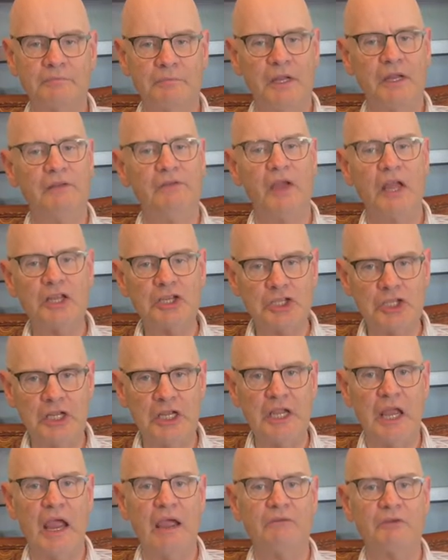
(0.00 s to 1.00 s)
but
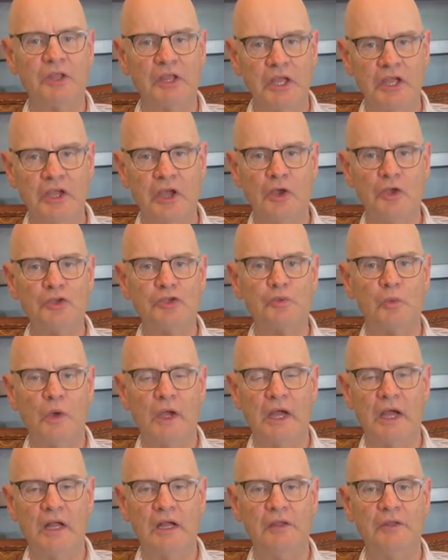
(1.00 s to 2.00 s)
eventually everything goes
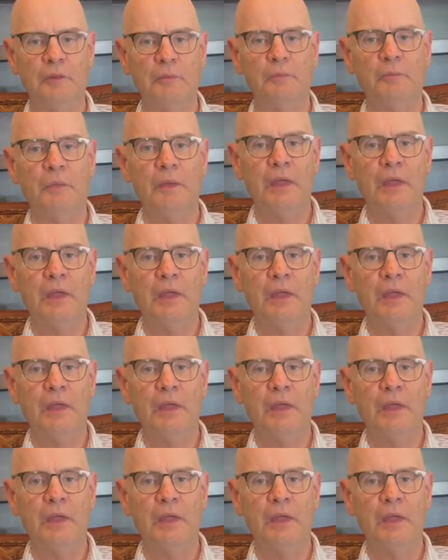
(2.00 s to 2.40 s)
well and